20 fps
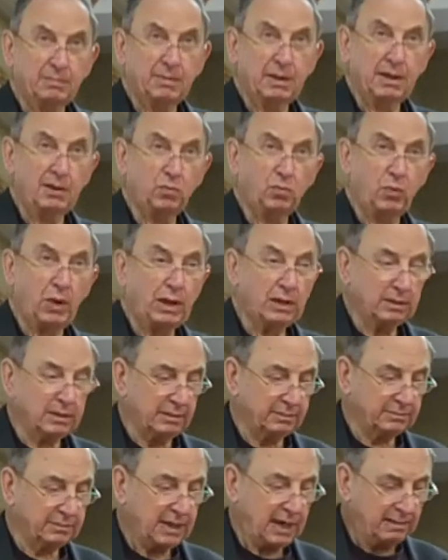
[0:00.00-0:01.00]
Me
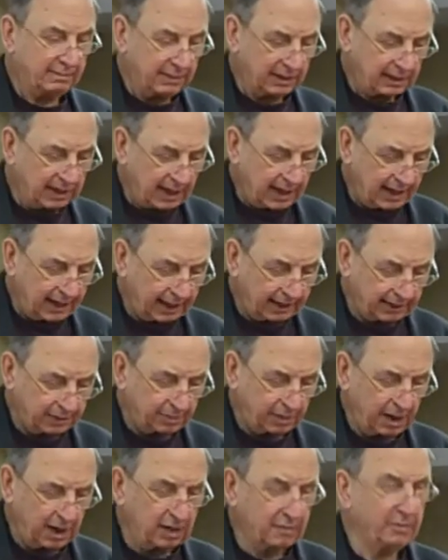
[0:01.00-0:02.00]
welcome Tom
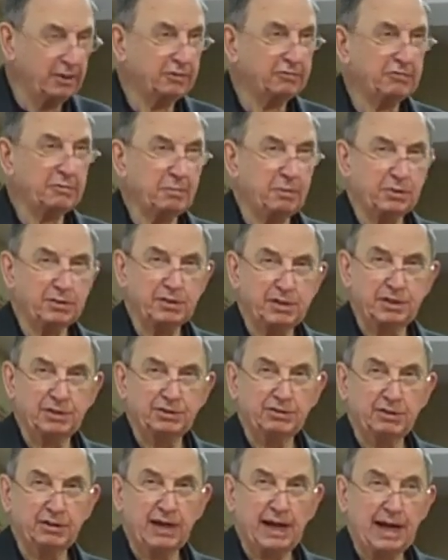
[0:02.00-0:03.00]
Mathias, Parliamentary
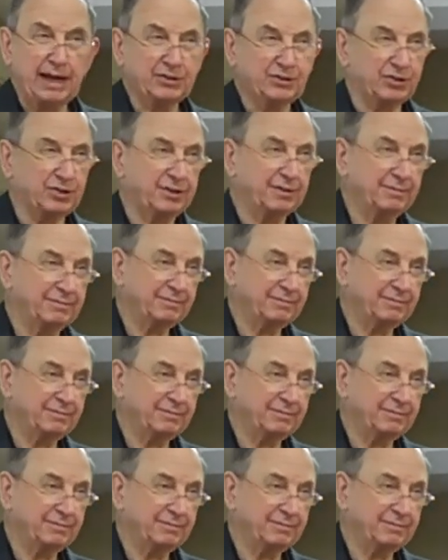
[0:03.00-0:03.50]
Procedure and Action.